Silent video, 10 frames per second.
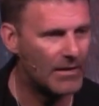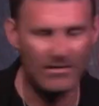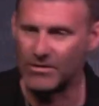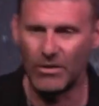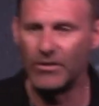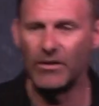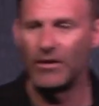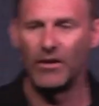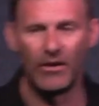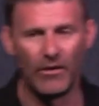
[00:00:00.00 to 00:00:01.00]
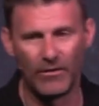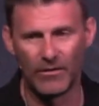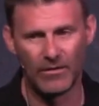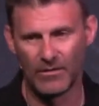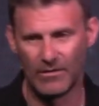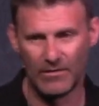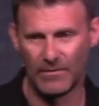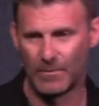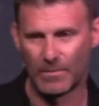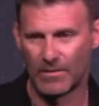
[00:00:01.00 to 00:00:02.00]
He says, oh, no.
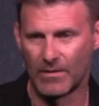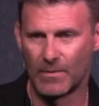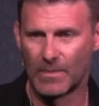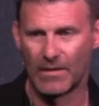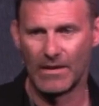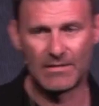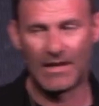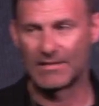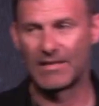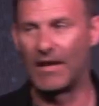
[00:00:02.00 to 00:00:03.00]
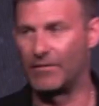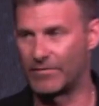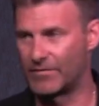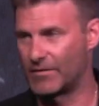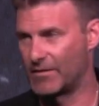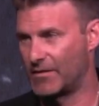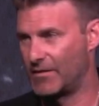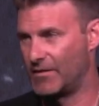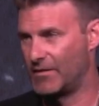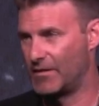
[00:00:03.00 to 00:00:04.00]
He's not safe.
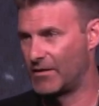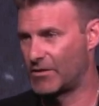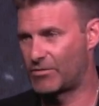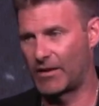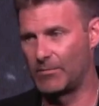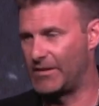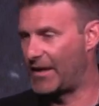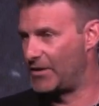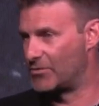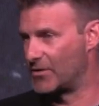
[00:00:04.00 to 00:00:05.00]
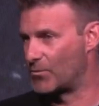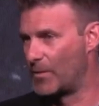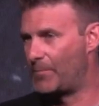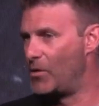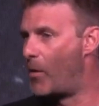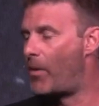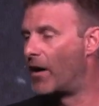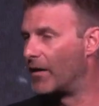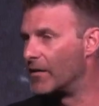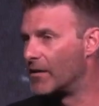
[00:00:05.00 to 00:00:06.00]
Incredibly dangerous. Rip you
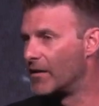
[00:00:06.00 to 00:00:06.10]
apart.